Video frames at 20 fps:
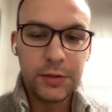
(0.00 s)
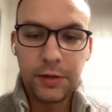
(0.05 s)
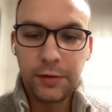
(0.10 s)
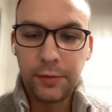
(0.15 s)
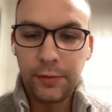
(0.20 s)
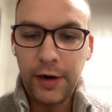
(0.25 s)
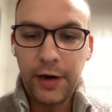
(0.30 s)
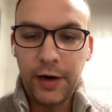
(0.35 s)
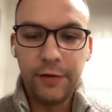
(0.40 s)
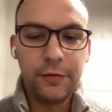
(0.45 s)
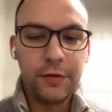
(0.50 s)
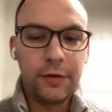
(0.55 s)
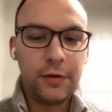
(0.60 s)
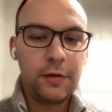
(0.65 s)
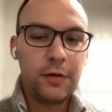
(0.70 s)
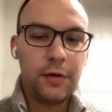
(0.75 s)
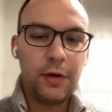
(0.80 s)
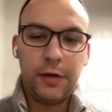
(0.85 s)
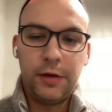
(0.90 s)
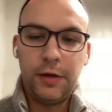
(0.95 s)
was
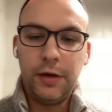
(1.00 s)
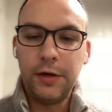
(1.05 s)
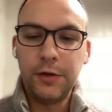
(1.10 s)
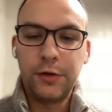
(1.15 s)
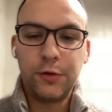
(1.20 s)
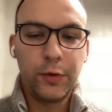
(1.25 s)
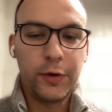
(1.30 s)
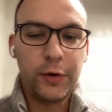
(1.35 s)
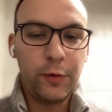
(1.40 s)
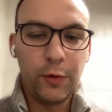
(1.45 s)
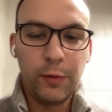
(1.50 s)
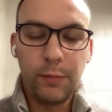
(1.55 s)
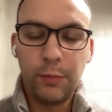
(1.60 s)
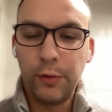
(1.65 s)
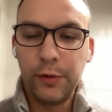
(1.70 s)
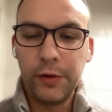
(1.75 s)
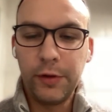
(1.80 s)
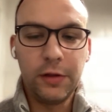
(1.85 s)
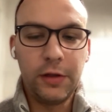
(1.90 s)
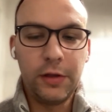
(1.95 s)
unraveling. You had a
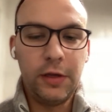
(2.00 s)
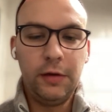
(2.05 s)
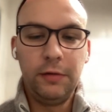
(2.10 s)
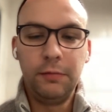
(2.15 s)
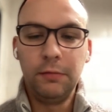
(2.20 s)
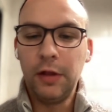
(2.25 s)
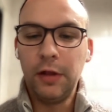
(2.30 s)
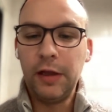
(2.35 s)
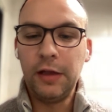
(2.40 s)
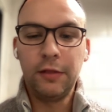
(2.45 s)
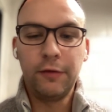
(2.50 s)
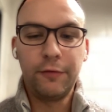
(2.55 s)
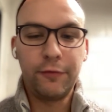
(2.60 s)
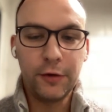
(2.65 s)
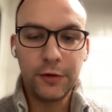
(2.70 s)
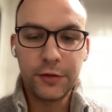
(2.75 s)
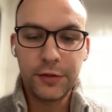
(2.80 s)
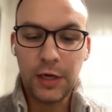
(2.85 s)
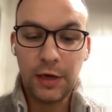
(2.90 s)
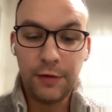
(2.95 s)
21-point lead late in the
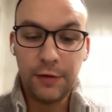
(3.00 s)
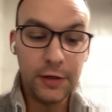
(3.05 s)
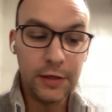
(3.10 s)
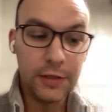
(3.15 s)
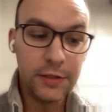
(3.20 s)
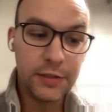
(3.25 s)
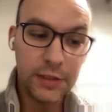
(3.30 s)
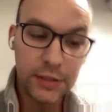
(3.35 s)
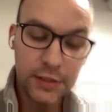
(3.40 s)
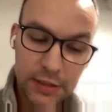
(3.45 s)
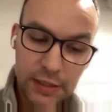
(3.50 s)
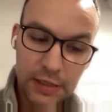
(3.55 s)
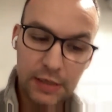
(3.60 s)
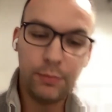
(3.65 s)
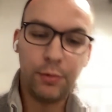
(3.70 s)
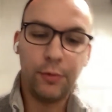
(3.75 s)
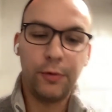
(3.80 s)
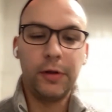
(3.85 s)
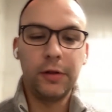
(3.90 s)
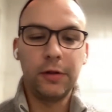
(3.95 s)
first half. You had a
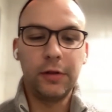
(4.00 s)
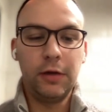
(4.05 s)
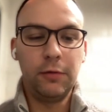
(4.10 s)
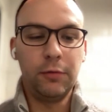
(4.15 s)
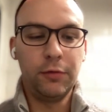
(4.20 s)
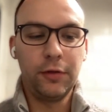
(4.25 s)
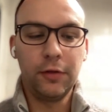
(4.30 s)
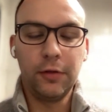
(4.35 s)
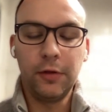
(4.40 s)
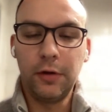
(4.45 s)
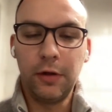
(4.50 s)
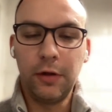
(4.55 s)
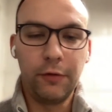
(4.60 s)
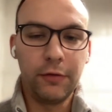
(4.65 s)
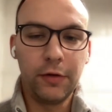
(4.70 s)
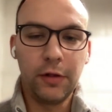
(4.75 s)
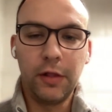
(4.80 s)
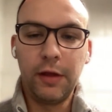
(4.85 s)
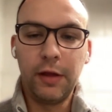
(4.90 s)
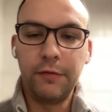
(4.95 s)
16-point lead with a little
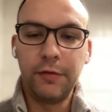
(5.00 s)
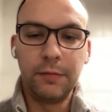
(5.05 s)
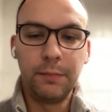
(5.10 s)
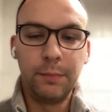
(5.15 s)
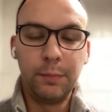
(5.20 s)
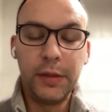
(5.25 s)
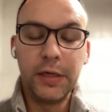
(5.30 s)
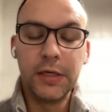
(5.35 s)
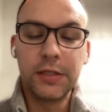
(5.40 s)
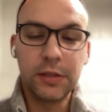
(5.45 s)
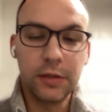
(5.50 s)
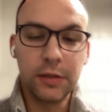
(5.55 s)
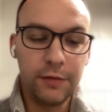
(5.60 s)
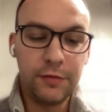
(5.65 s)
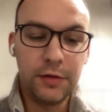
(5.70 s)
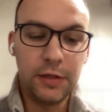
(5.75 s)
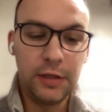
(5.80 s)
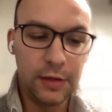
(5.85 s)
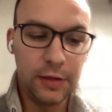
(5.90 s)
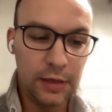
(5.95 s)
over 11 minutes
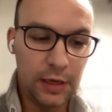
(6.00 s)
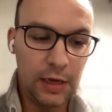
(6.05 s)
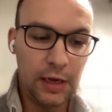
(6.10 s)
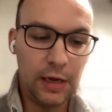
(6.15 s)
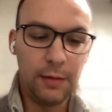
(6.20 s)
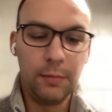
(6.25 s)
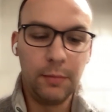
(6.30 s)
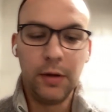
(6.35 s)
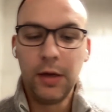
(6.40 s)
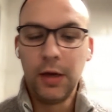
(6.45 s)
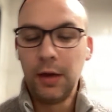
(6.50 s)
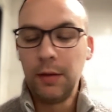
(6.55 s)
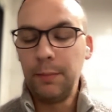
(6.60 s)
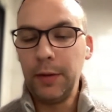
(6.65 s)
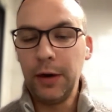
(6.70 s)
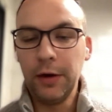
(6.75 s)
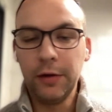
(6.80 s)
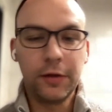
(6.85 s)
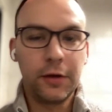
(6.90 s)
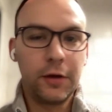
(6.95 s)
left in the game.
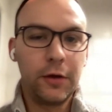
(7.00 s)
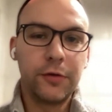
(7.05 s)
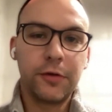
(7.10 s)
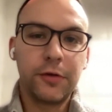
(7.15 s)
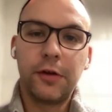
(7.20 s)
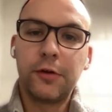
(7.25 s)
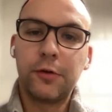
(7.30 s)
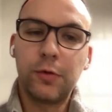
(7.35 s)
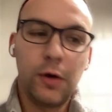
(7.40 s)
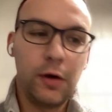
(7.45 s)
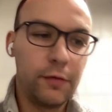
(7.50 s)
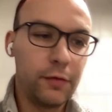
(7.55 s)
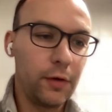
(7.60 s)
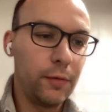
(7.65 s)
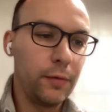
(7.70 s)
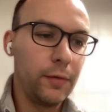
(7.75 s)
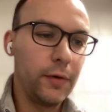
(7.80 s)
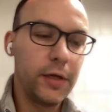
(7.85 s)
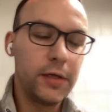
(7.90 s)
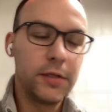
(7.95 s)
Maryland goes on a
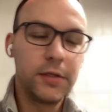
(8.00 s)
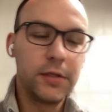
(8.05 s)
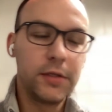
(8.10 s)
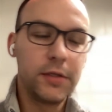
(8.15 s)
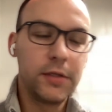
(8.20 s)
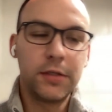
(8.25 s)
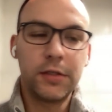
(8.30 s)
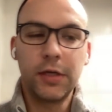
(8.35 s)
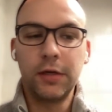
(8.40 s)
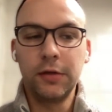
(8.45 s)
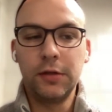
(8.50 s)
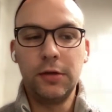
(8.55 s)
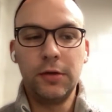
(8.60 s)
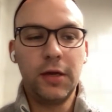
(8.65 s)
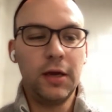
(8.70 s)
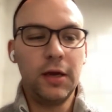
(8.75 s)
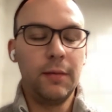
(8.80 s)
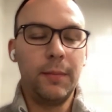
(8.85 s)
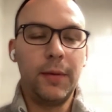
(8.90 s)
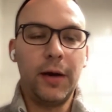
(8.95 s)
12-0 run.
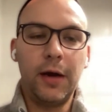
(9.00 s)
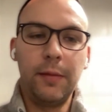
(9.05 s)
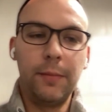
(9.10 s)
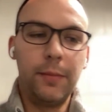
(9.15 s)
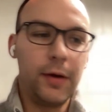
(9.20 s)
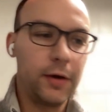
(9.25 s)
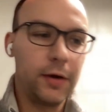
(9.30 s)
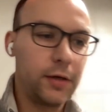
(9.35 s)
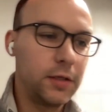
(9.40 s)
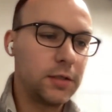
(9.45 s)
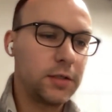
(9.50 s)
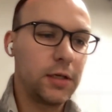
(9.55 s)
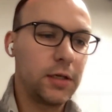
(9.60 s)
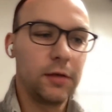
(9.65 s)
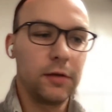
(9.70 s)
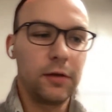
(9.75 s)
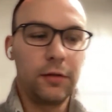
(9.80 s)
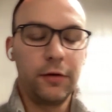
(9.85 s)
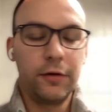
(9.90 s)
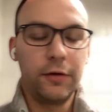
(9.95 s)
Suddenly you can't buy a bucket.
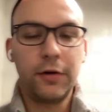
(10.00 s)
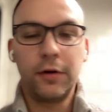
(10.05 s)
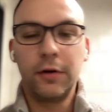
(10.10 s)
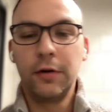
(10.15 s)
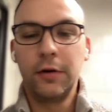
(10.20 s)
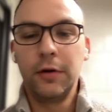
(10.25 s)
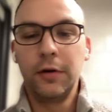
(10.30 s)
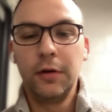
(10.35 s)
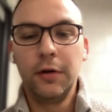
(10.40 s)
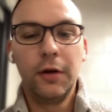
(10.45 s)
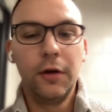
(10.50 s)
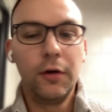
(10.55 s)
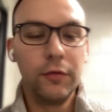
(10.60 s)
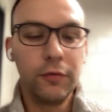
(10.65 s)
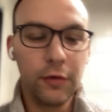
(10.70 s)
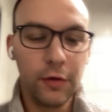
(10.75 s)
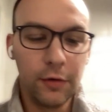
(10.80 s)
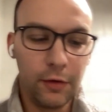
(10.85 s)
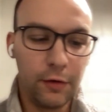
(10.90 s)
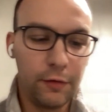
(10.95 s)
Suddenly they're turning it
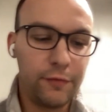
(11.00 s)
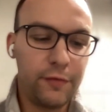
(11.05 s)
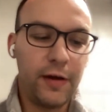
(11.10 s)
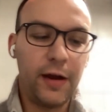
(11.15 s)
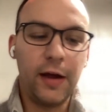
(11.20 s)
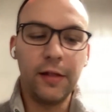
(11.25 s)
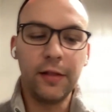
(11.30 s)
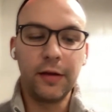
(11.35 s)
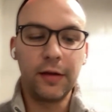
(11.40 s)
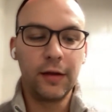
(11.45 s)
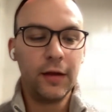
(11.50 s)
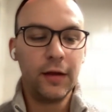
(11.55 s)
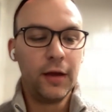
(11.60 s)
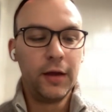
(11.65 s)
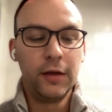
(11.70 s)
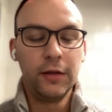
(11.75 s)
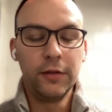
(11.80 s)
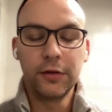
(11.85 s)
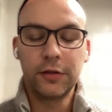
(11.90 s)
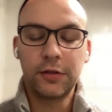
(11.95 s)
over. They're fouling.
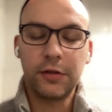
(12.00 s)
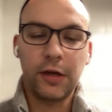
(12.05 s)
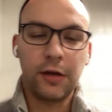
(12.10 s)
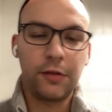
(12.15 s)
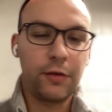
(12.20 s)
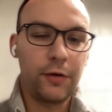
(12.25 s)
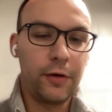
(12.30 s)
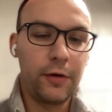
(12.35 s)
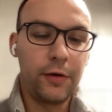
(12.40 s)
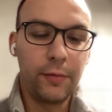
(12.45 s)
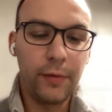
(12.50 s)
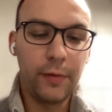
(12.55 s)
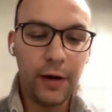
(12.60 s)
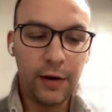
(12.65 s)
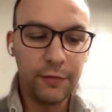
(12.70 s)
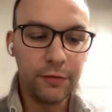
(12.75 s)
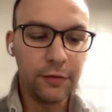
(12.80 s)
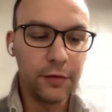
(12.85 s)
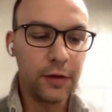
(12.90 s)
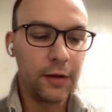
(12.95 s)
It looks like they're
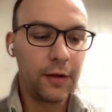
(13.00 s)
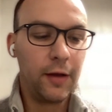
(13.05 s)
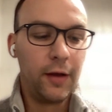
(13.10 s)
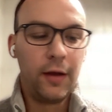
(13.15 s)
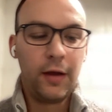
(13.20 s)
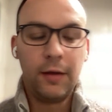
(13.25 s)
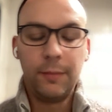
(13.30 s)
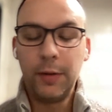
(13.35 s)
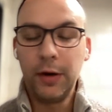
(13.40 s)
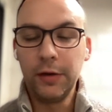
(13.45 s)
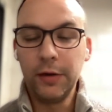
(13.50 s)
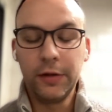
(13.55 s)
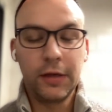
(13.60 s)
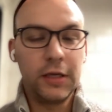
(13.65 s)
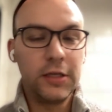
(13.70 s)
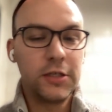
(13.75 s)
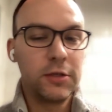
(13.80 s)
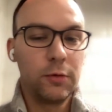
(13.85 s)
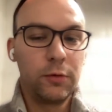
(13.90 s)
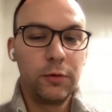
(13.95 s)
unraveling.
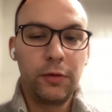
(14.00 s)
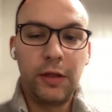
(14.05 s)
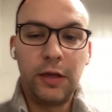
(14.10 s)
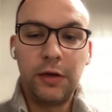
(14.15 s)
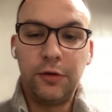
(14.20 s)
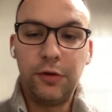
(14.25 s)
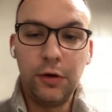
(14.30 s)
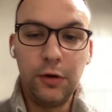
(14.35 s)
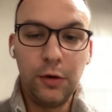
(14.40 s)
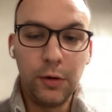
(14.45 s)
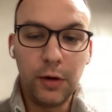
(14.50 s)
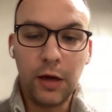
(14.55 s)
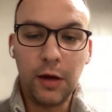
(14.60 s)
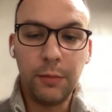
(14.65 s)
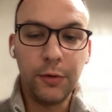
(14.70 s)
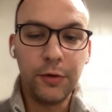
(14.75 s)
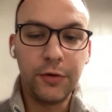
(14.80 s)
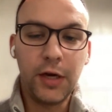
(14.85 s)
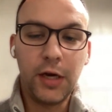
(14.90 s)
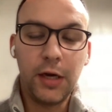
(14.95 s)
Maryland gets it within two a
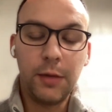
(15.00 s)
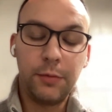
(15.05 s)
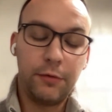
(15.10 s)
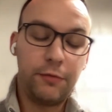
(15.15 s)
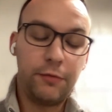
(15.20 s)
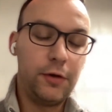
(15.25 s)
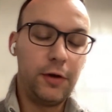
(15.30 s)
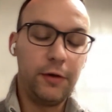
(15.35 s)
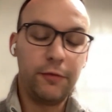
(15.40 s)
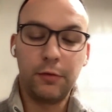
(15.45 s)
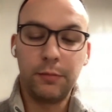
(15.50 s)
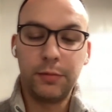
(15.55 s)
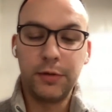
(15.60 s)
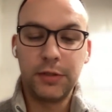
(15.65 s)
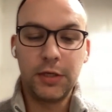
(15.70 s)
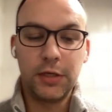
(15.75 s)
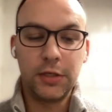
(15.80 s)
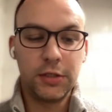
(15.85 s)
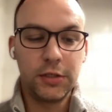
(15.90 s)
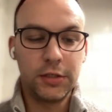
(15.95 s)
couple times, a few different
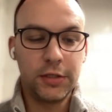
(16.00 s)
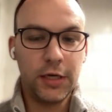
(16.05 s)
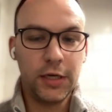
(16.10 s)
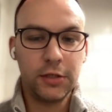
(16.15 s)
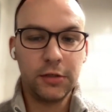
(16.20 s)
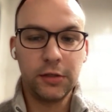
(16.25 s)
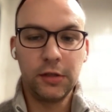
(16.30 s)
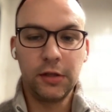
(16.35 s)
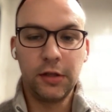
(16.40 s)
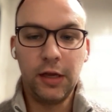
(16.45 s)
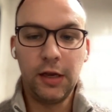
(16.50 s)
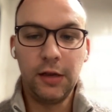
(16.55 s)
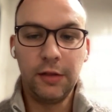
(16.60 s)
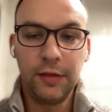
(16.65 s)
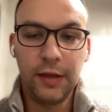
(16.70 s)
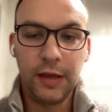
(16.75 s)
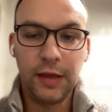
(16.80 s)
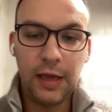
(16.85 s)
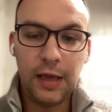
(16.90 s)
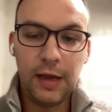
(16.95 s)
possessions actually
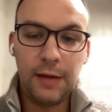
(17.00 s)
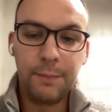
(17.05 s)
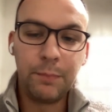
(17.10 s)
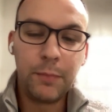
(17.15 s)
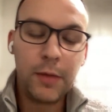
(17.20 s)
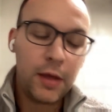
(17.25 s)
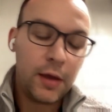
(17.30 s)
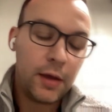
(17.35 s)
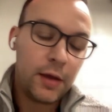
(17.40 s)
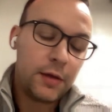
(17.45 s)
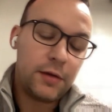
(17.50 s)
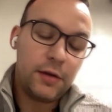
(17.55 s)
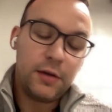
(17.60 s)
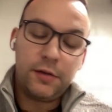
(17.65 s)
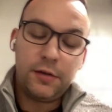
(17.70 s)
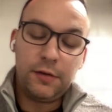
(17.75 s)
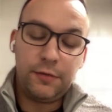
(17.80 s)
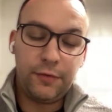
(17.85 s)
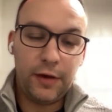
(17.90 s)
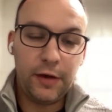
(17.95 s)
late in the game.
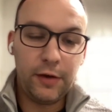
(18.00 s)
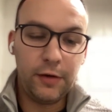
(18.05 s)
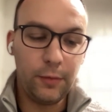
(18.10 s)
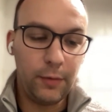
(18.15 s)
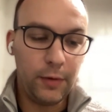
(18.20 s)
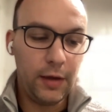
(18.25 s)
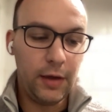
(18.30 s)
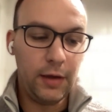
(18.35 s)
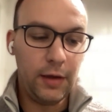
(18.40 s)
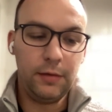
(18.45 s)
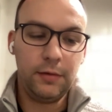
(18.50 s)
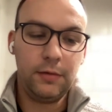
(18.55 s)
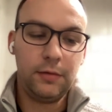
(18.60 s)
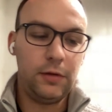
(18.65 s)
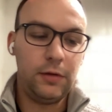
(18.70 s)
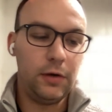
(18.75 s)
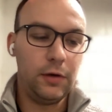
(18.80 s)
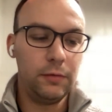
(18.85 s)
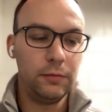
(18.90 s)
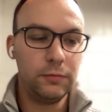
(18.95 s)
Tennessee found a way,
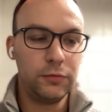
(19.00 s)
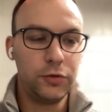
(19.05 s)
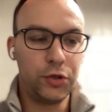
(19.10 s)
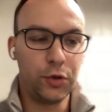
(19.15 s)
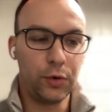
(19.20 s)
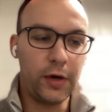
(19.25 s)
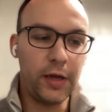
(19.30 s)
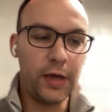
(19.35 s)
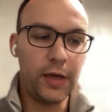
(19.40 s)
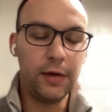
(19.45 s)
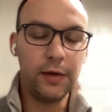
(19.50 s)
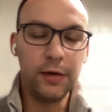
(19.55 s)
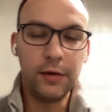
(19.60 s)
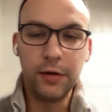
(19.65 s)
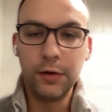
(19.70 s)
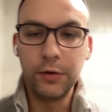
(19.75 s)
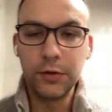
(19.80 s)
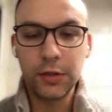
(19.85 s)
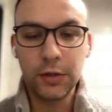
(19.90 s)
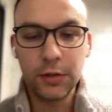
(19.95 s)
you know,
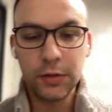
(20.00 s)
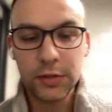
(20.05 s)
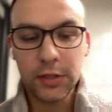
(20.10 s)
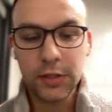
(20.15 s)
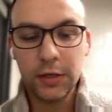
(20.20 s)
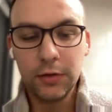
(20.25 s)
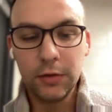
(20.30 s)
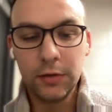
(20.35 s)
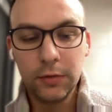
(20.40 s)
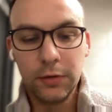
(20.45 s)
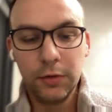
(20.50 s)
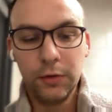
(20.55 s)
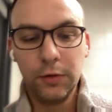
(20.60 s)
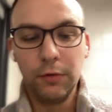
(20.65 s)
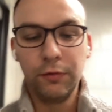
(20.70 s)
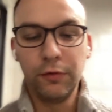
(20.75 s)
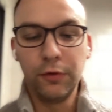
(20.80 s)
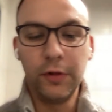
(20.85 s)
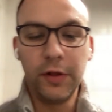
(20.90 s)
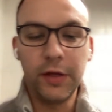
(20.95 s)
shorthanded, no Jonas Adu
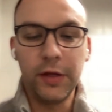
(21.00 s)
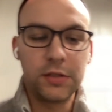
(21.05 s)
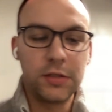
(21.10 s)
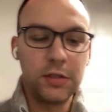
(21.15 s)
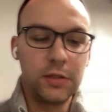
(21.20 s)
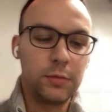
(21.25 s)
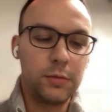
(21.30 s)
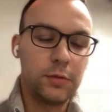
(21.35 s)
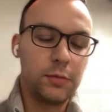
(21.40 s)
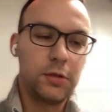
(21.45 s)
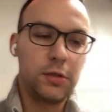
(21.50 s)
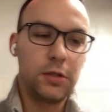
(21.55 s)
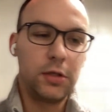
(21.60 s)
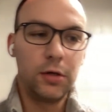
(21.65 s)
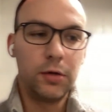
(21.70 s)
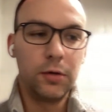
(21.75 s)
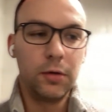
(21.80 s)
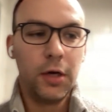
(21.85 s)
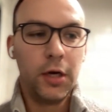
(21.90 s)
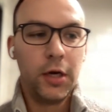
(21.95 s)
due to flu-like symptoms,
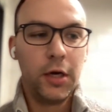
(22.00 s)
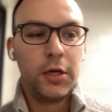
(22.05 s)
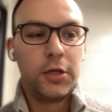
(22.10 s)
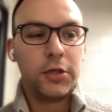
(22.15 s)
no